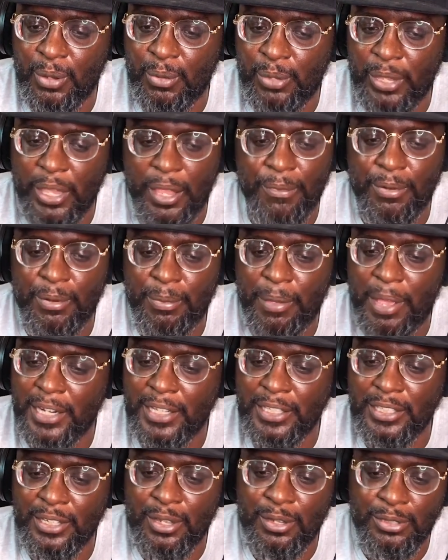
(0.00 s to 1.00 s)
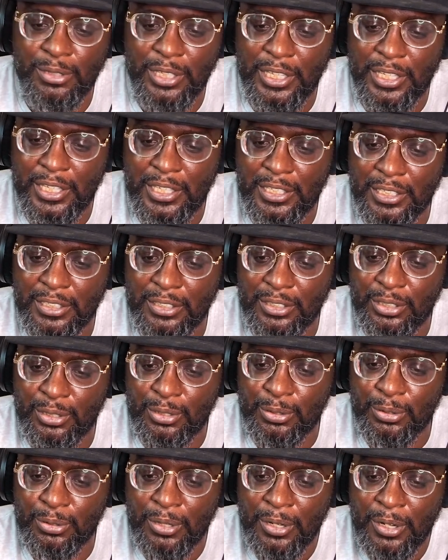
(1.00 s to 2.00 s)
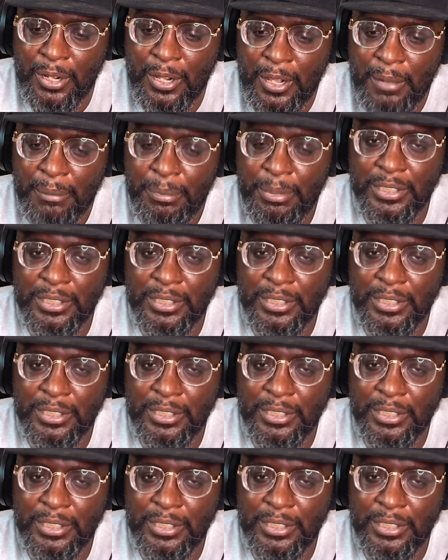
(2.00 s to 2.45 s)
everybody know that he can do. But